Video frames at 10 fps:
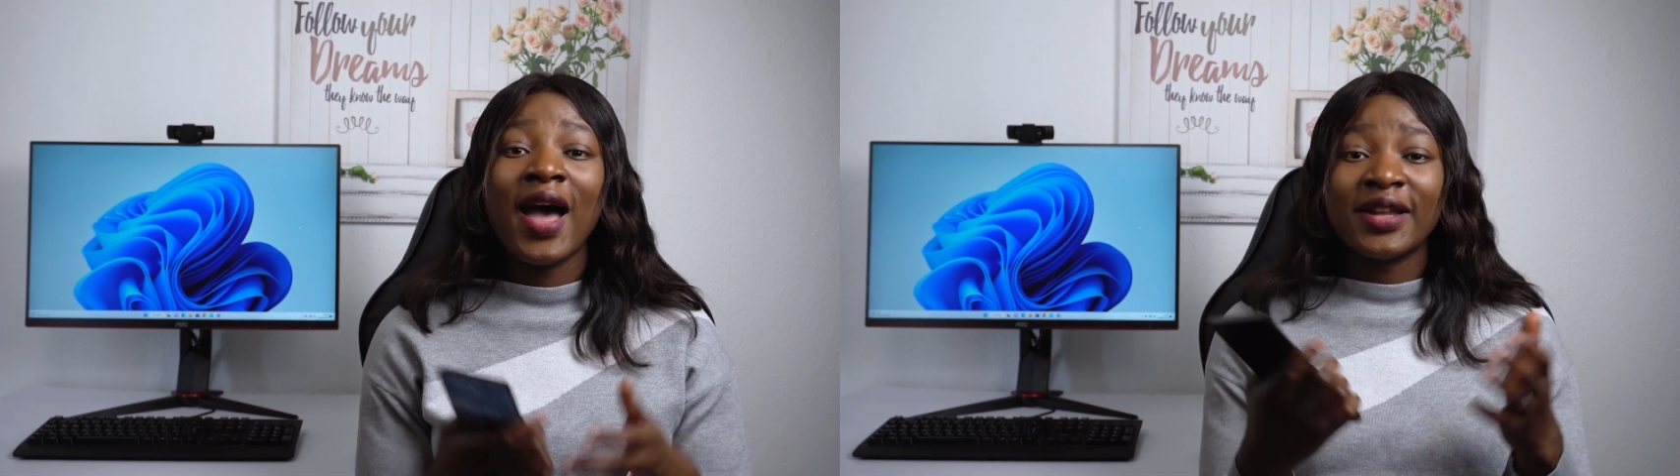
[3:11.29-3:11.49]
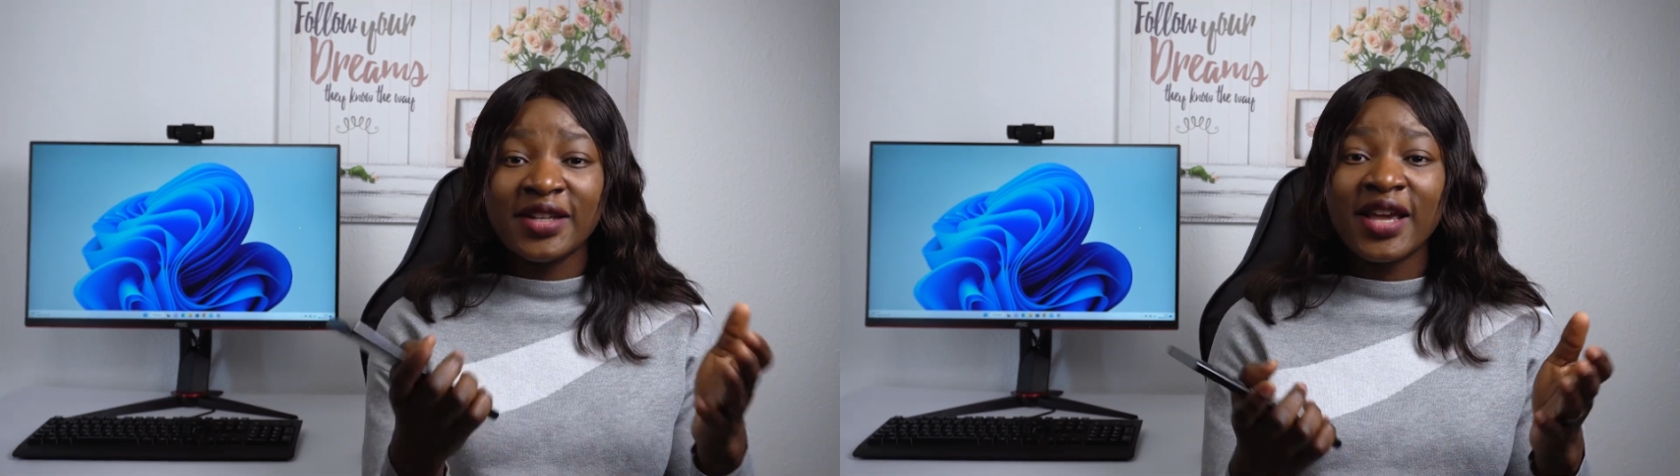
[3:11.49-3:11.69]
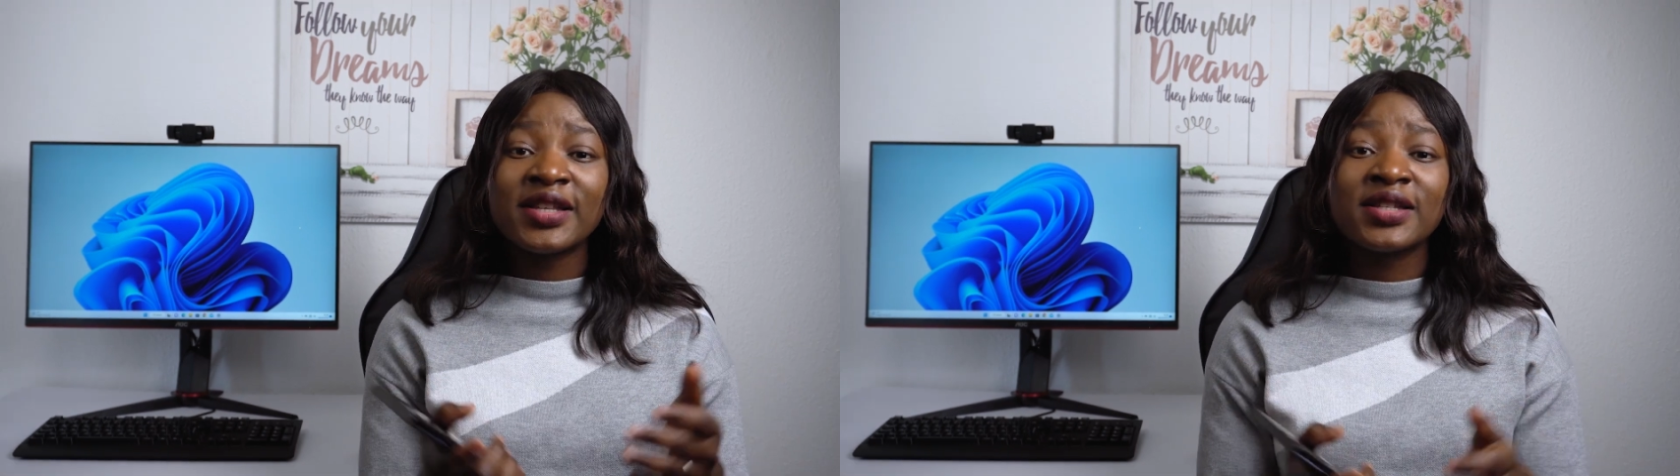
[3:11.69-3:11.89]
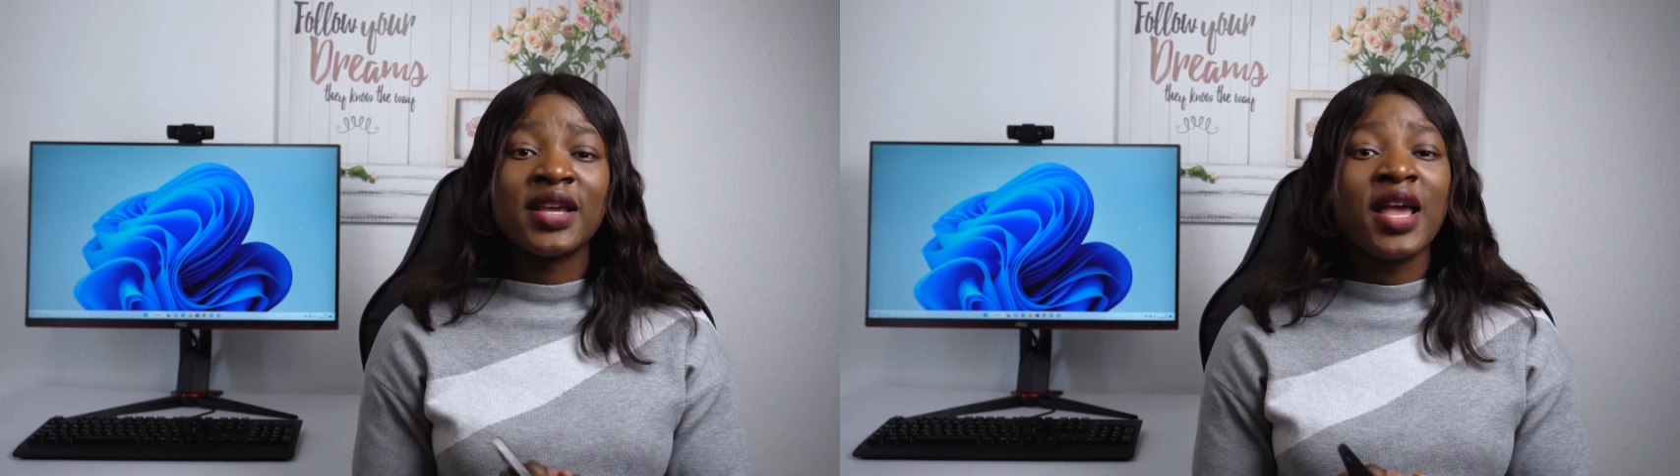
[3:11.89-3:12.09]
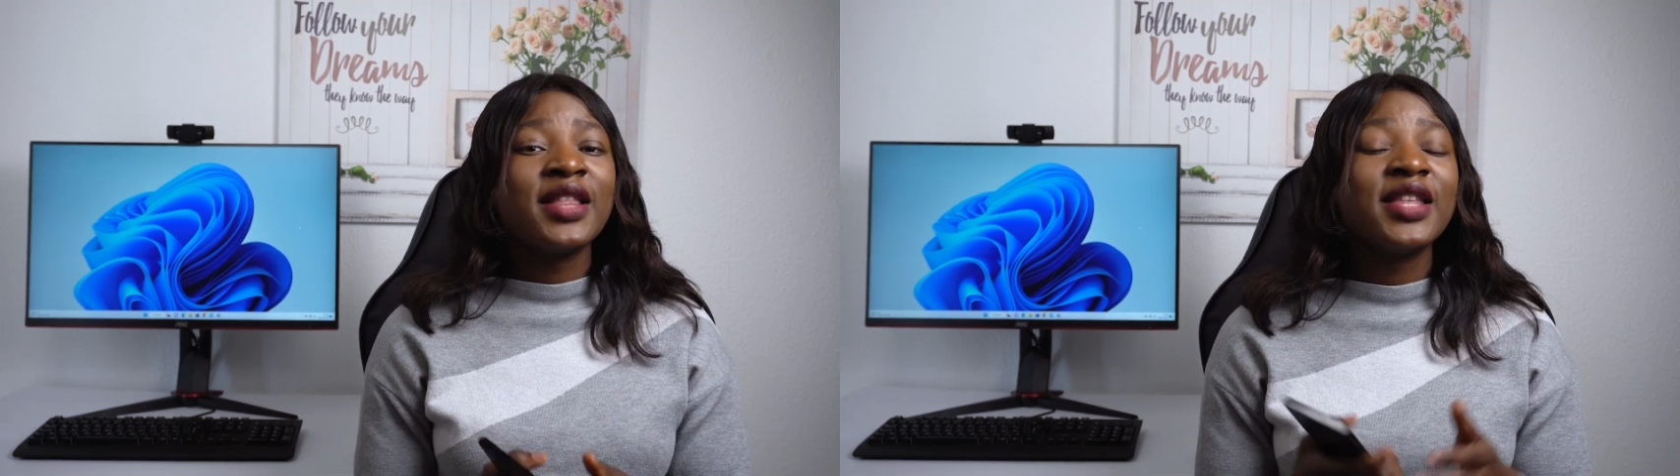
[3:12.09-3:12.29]
And yes,
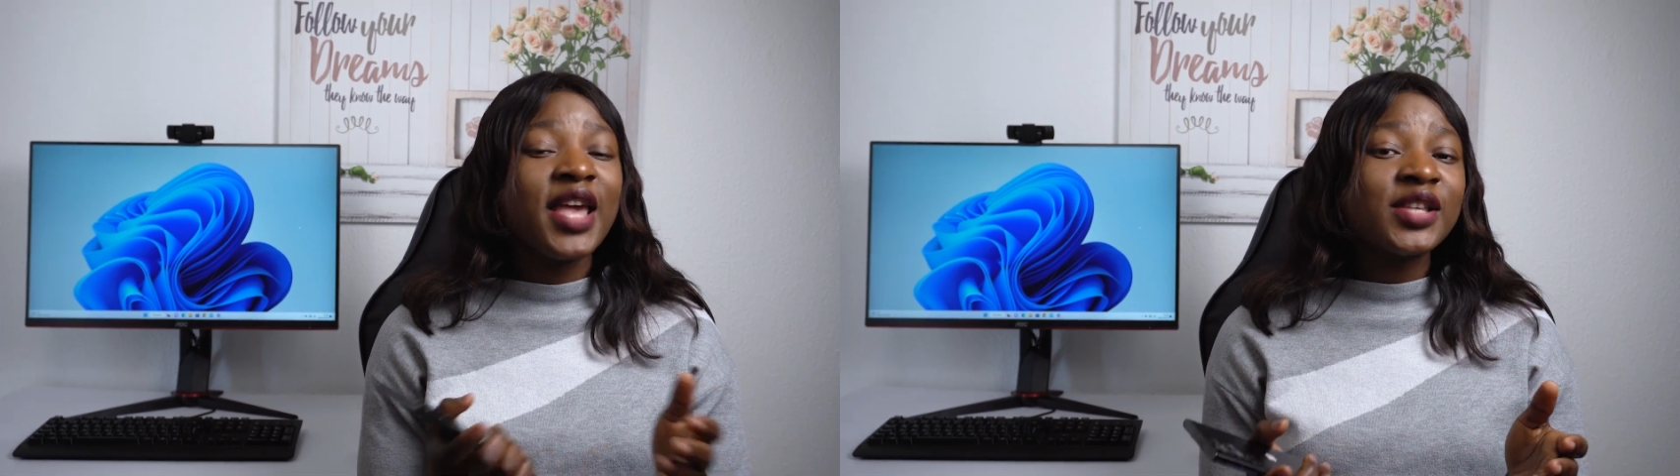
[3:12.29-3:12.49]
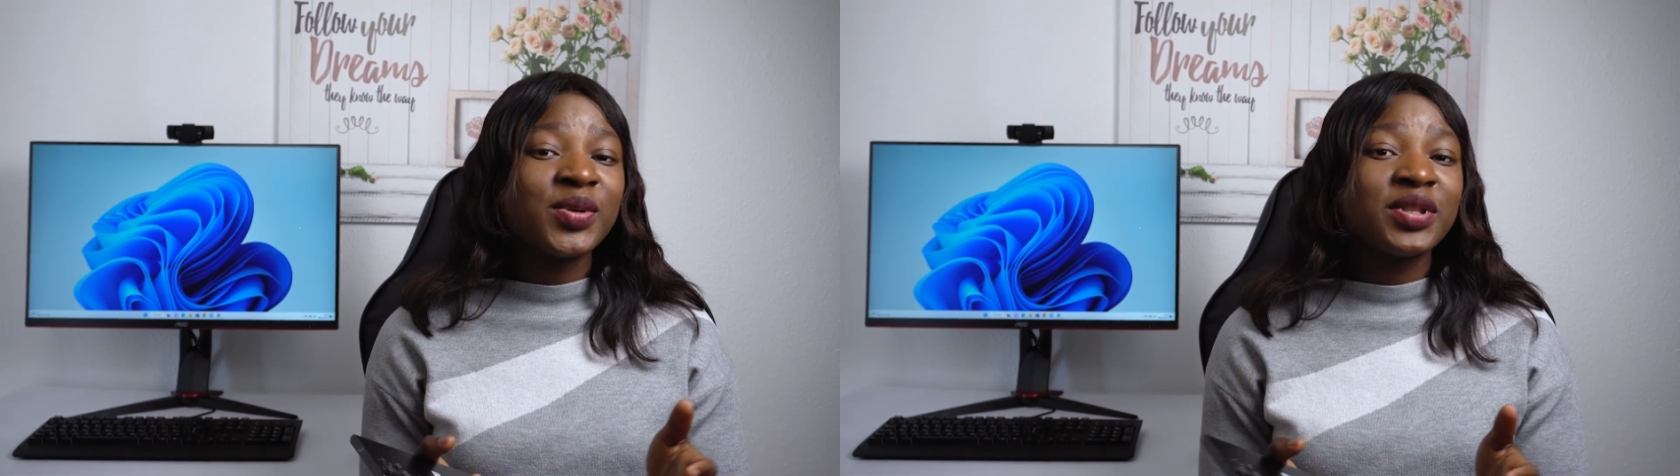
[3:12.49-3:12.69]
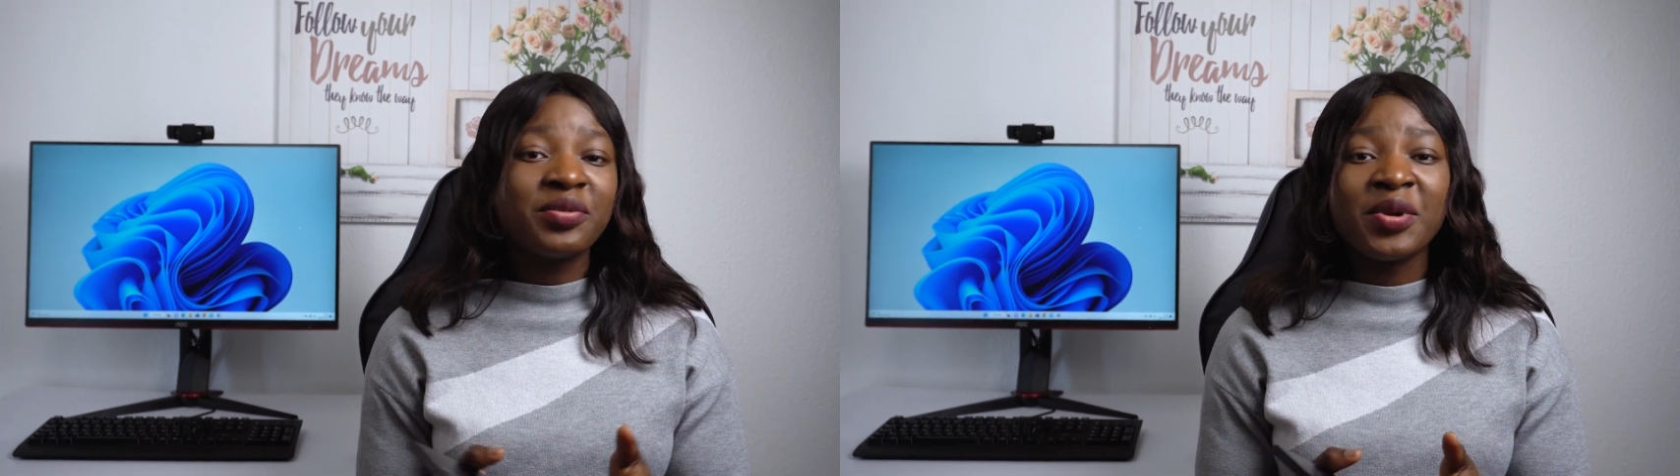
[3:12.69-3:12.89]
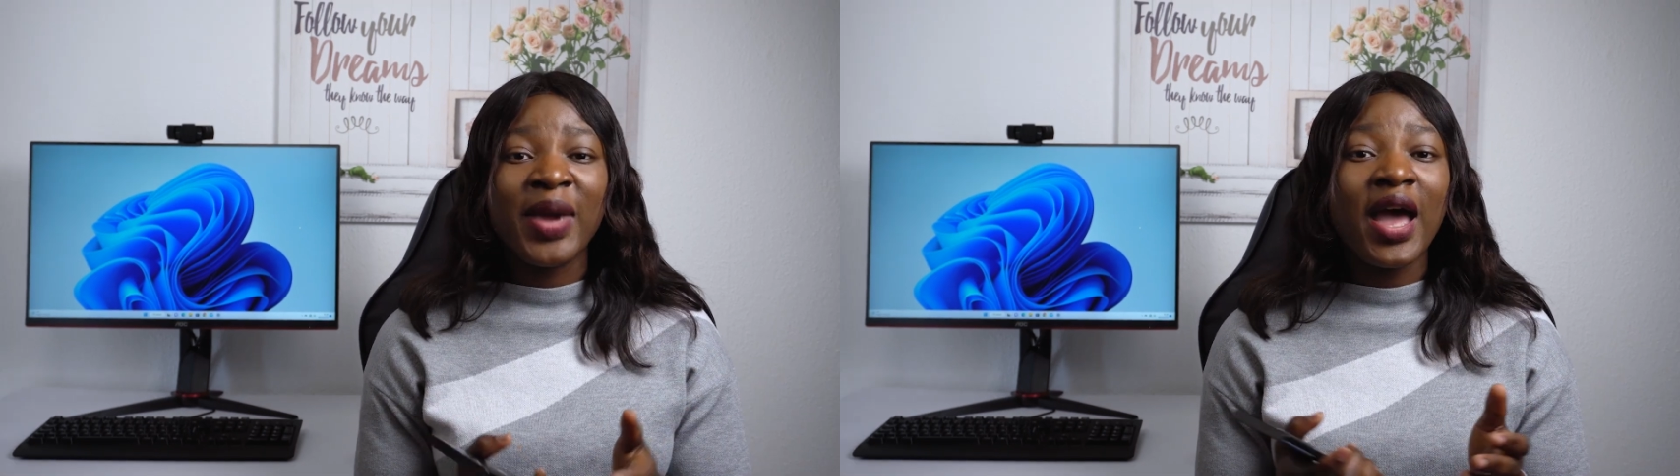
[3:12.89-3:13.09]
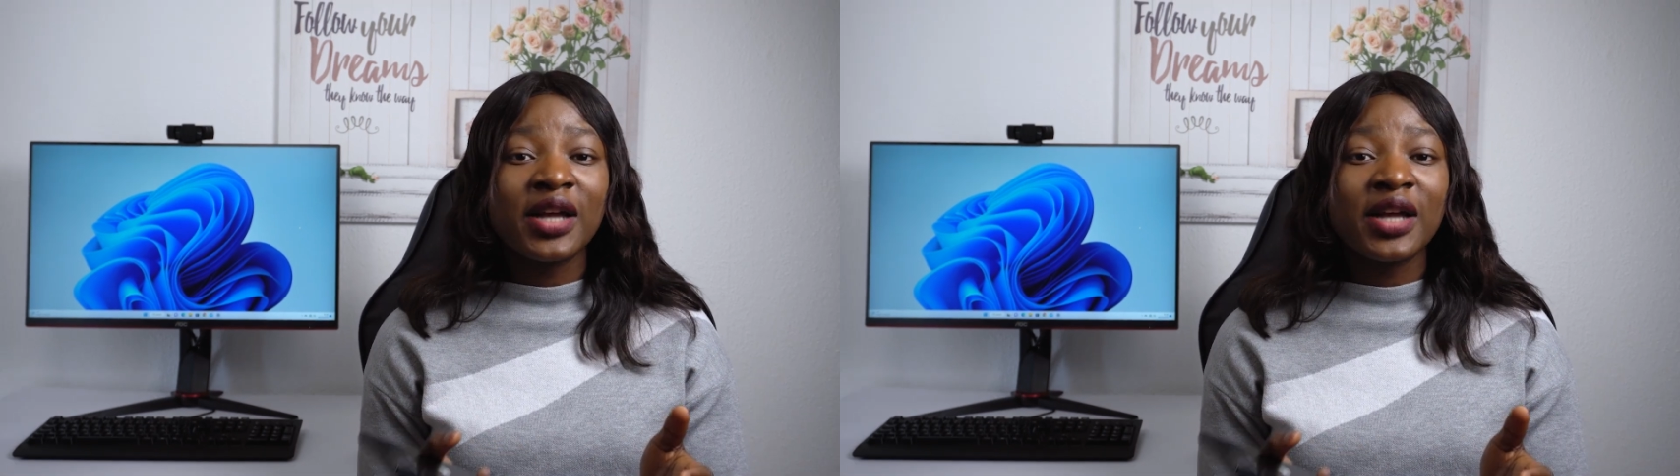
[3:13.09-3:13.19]
the S23 might